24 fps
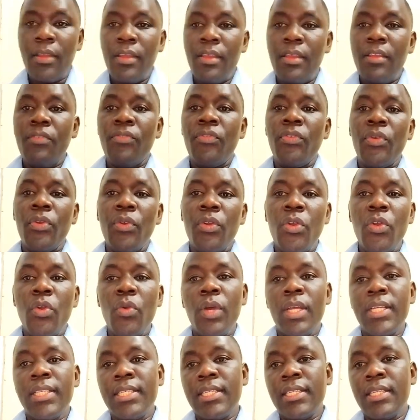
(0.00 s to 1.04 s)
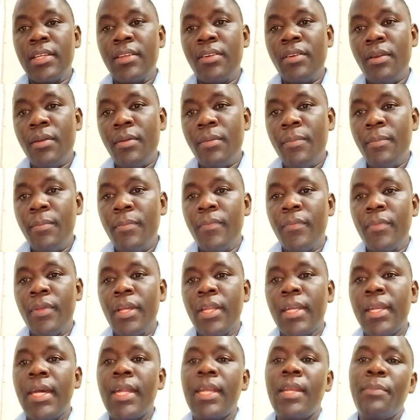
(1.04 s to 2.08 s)
If you know you are single,
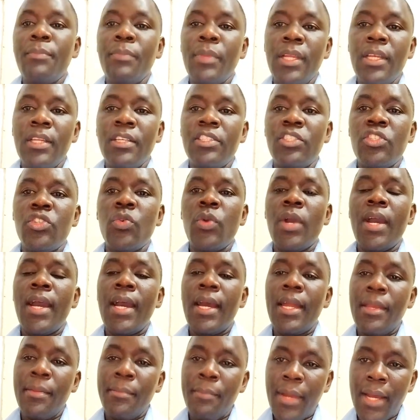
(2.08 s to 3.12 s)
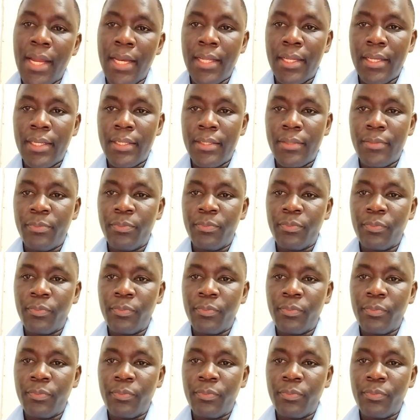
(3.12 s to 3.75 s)
that means you are unmarried.